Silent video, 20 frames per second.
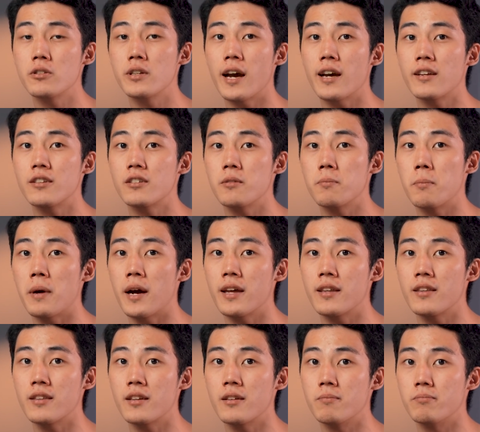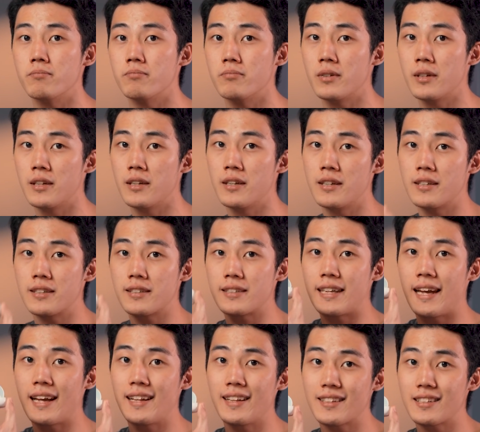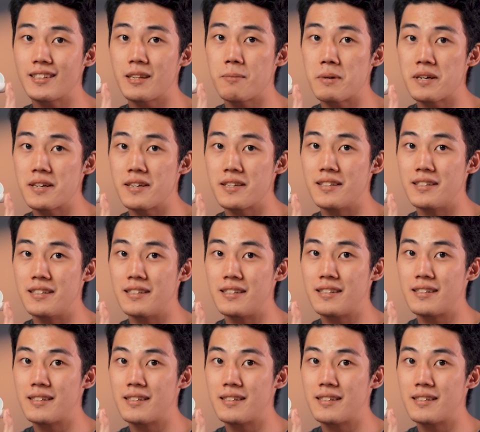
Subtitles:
to buy them Galaxy Buds.